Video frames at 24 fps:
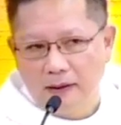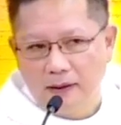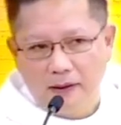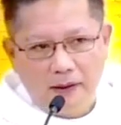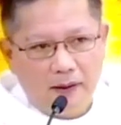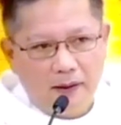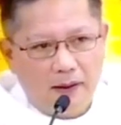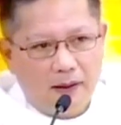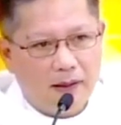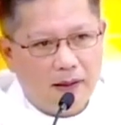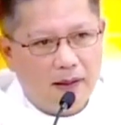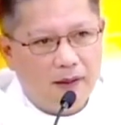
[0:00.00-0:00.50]

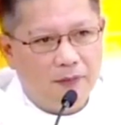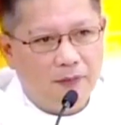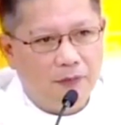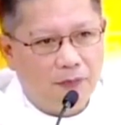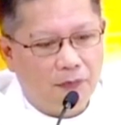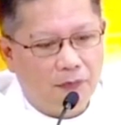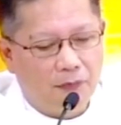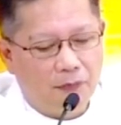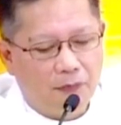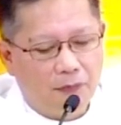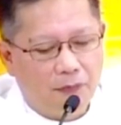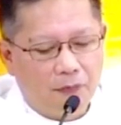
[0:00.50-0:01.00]

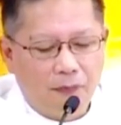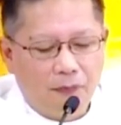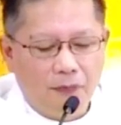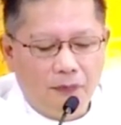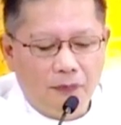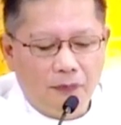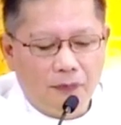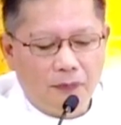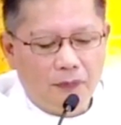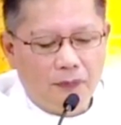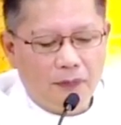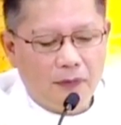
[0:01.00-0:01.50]

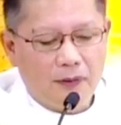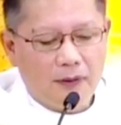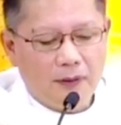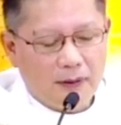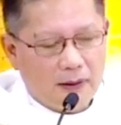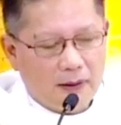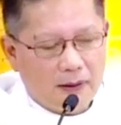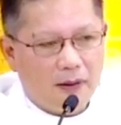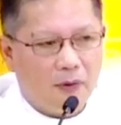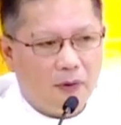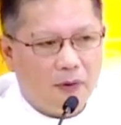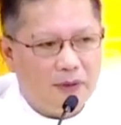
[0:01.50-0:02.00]
If
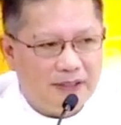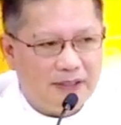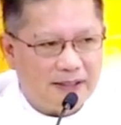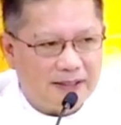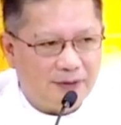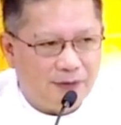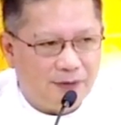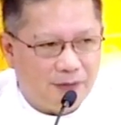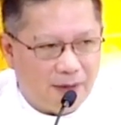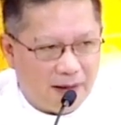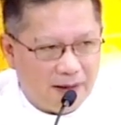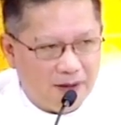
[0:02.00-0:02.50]
we just
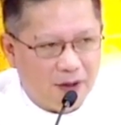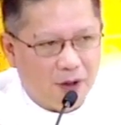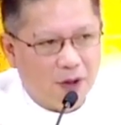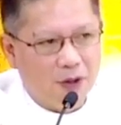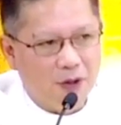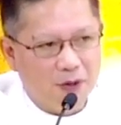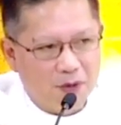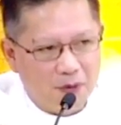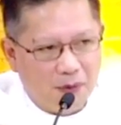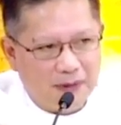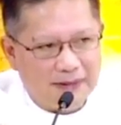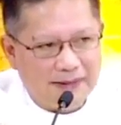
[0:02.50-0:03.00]
follow
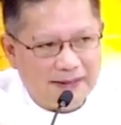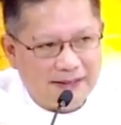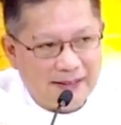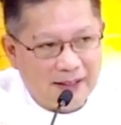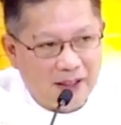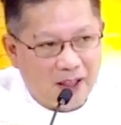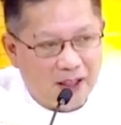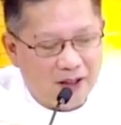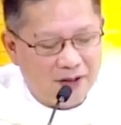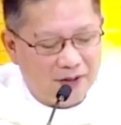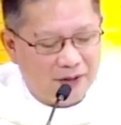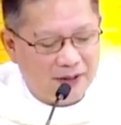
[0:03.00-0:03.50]
what is in
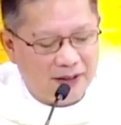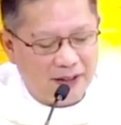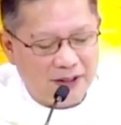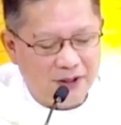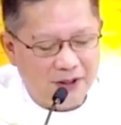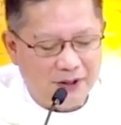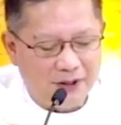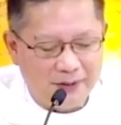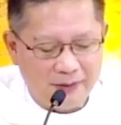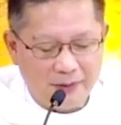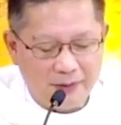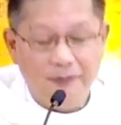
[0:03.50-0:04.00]
our
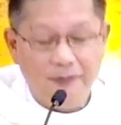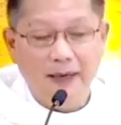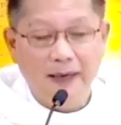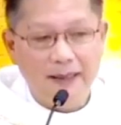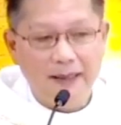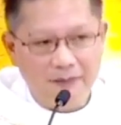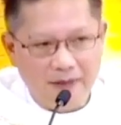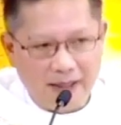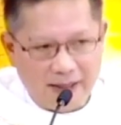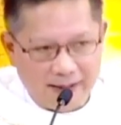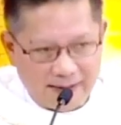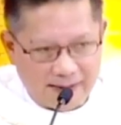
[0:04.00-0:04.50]
tradition, 5
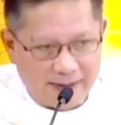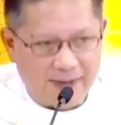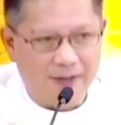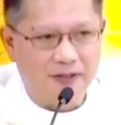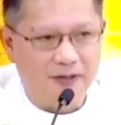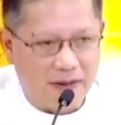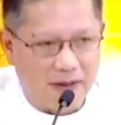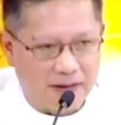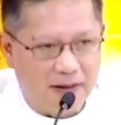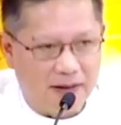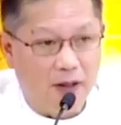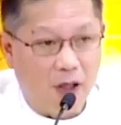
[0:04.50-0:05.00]
days is
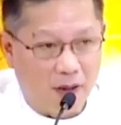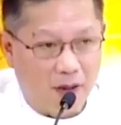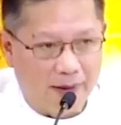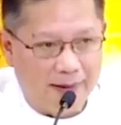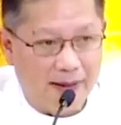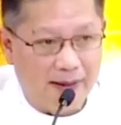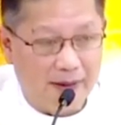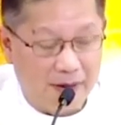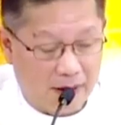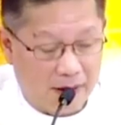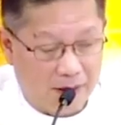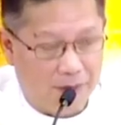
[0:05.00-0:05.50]
already long
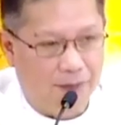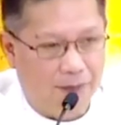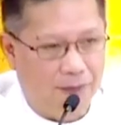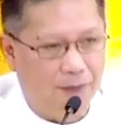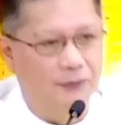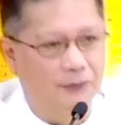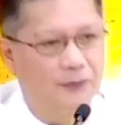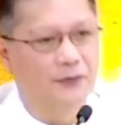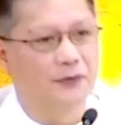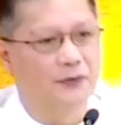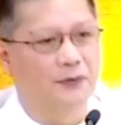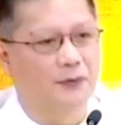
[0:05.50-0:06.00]

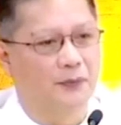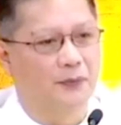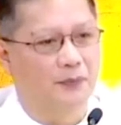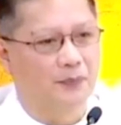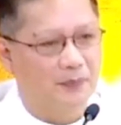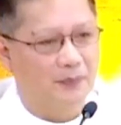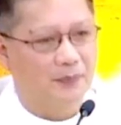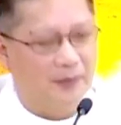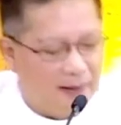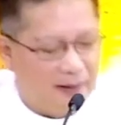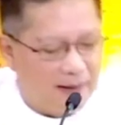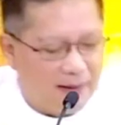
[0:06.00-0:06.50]
enough.
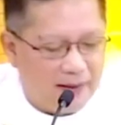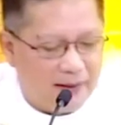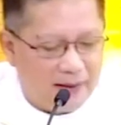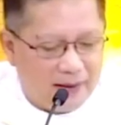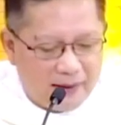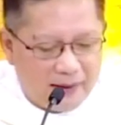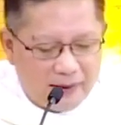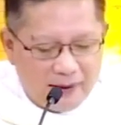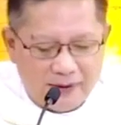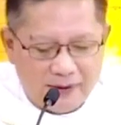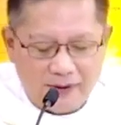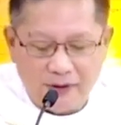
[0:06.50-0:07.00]

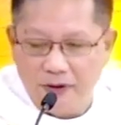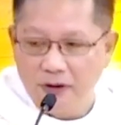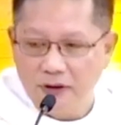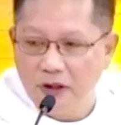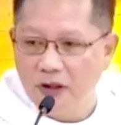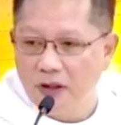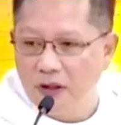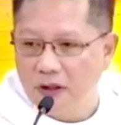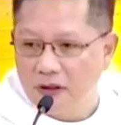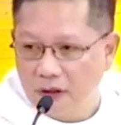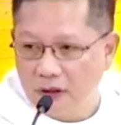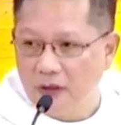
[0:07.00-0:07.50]
So
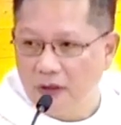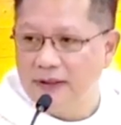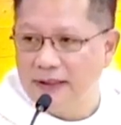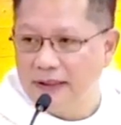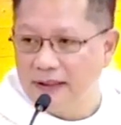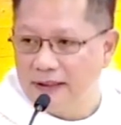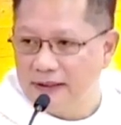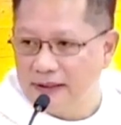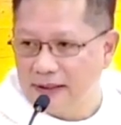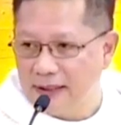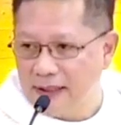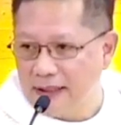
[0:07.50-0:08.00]
go on a
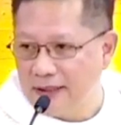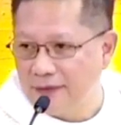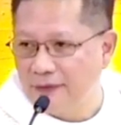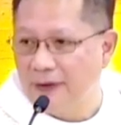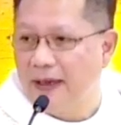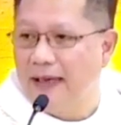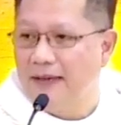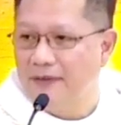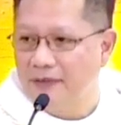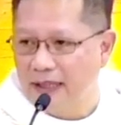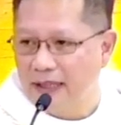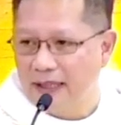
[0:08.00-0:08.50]
retreat, 5
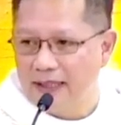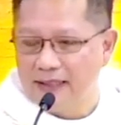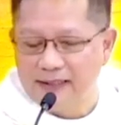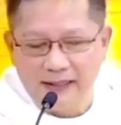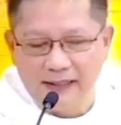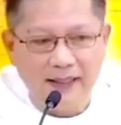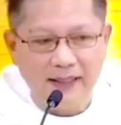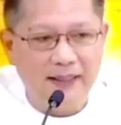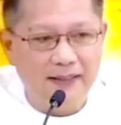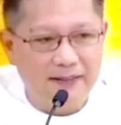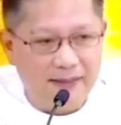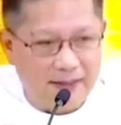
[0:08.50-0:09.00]
days,
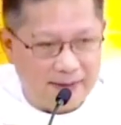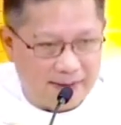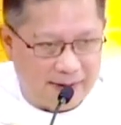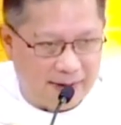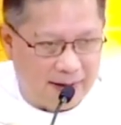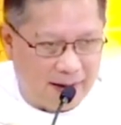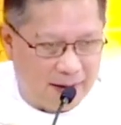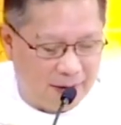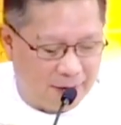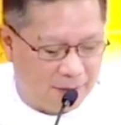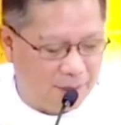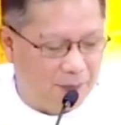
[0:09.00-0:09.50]
that's
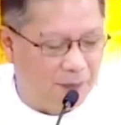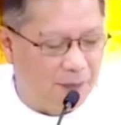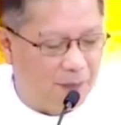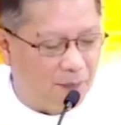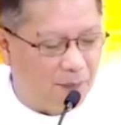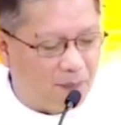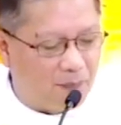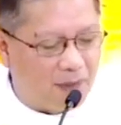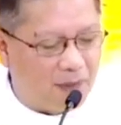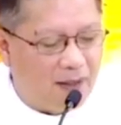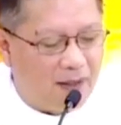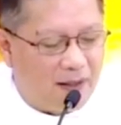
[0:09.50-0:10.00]
enough.
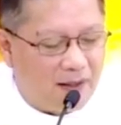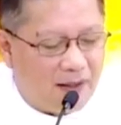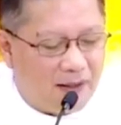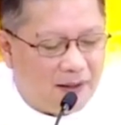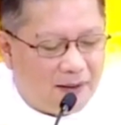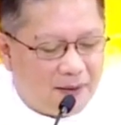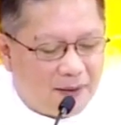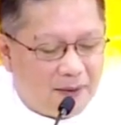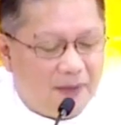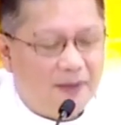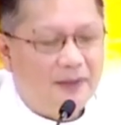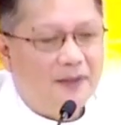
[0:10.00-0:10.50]

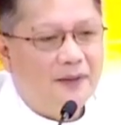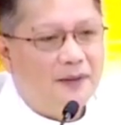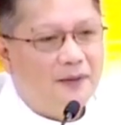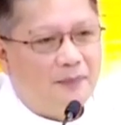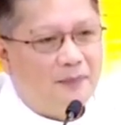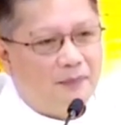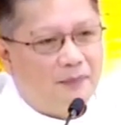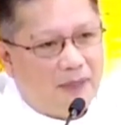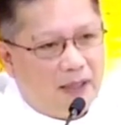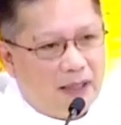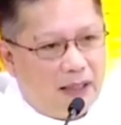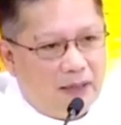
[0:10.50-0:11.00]

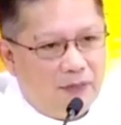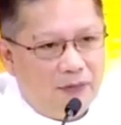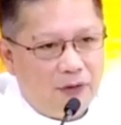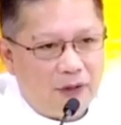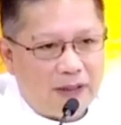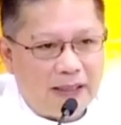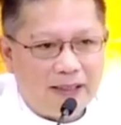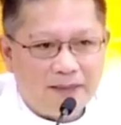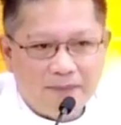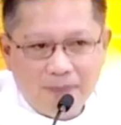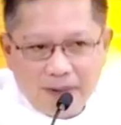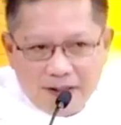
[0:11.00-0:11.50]
If you
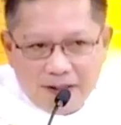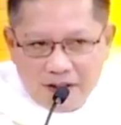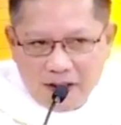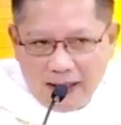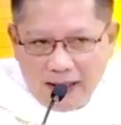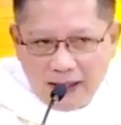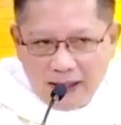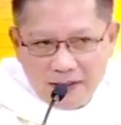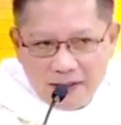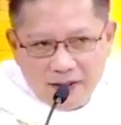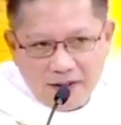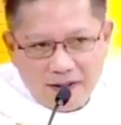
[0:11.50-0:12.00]
can't be
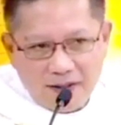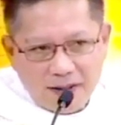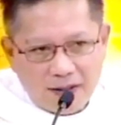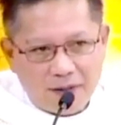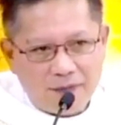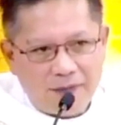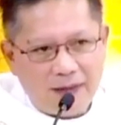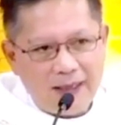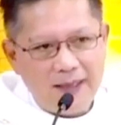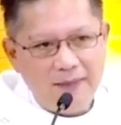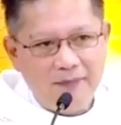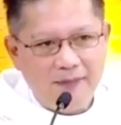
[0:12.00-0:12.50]
changed in
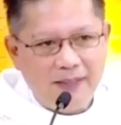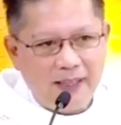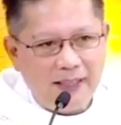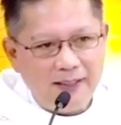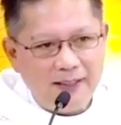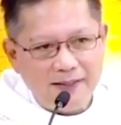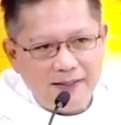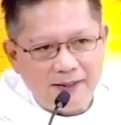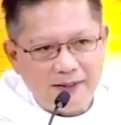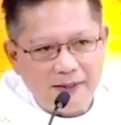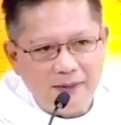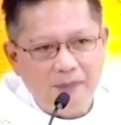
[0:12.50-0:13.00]
5
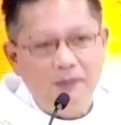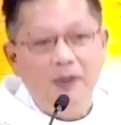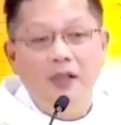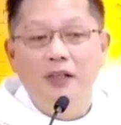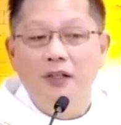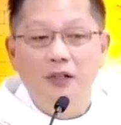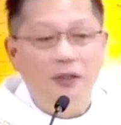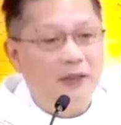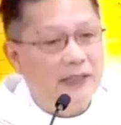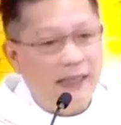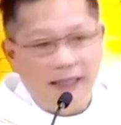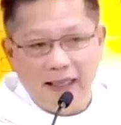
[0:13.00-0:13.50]
days, you
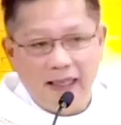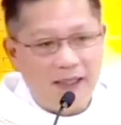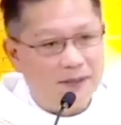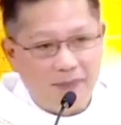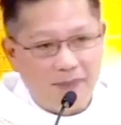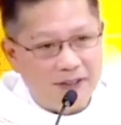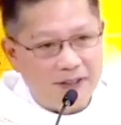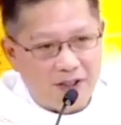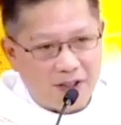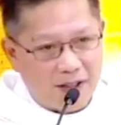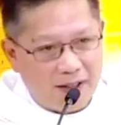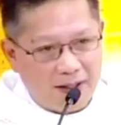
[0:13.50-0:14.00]
cannot be
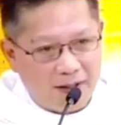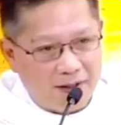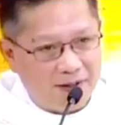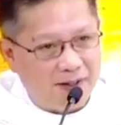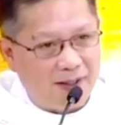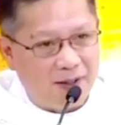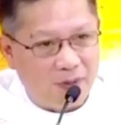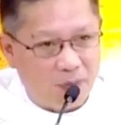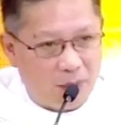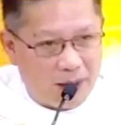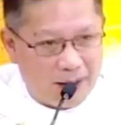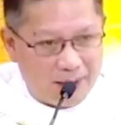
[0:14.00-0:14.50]
changed in
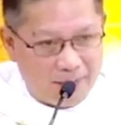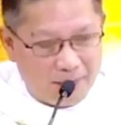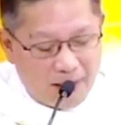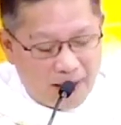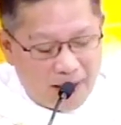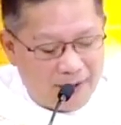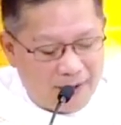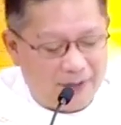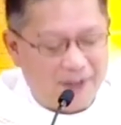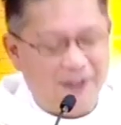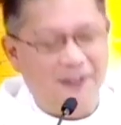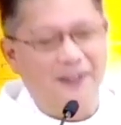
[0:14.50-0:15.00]
1
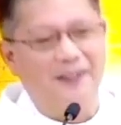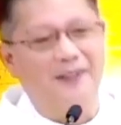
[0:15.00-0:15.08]
month.